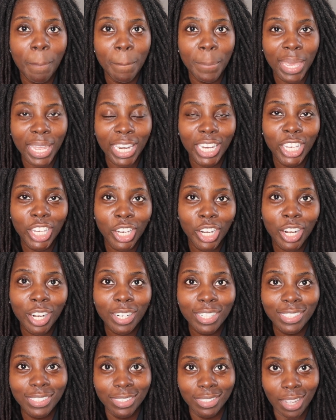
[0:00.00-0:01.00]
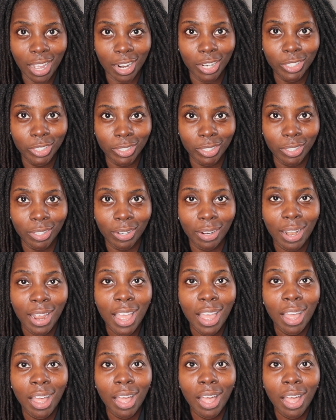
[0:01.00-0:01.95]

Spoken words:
Medicare doctor,